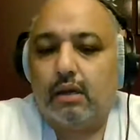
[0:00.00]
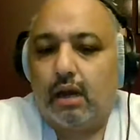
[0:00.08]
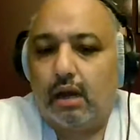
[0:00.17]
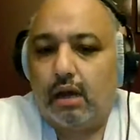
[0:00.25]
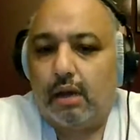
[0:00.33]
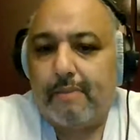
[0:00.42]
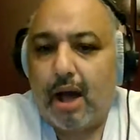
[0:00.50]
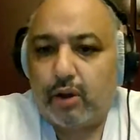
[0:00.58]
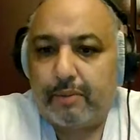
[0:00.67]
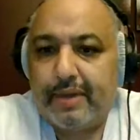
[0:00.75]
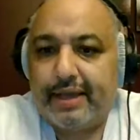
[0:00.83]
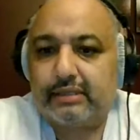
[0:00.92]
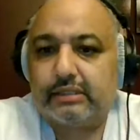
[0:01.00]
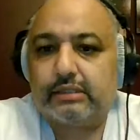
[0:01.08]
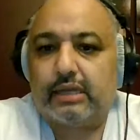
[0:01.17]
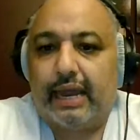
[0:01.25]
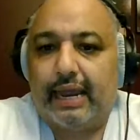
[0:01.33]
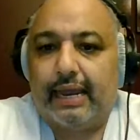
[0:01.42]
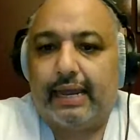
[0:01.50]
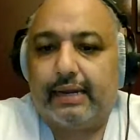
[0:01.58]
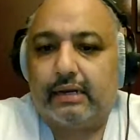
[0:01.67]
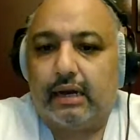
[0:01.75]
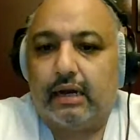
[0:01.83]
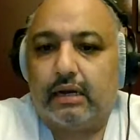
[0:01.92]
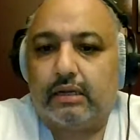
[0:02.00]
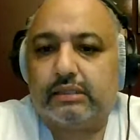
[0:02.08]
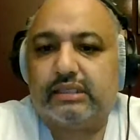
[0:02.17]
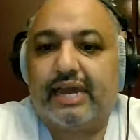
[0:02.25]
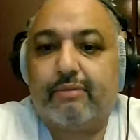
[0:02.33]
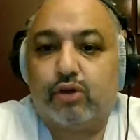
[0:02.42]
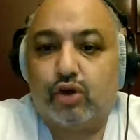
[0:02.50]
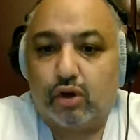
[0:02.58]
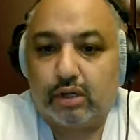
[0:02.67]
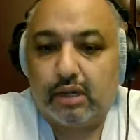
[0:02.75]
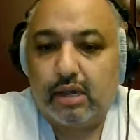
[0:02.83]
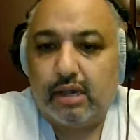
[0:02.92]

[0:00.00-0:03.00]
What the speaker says: Malcolm X and Sam Cooke,